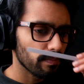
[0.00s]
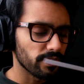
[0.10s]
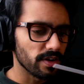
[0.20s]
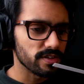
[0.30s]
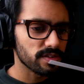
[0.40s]

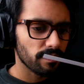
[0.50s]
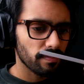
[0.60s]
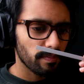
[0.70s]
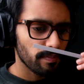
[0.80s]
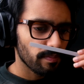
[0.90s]
There's
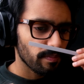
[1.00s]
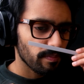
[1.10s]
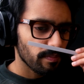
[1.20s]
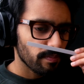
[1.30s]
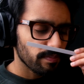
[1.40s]

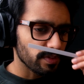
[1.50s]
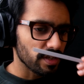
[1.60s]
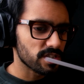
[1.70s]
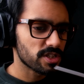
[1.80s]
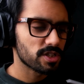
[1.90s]

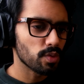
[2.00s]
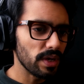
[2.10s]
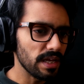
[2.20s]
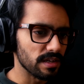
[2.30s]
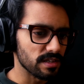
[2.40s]
a
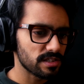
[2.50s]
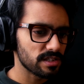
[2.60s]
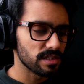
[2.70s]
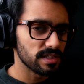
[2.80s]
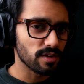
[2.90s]

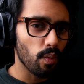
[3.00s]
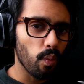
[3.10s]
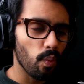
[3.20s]
sweetness. There's a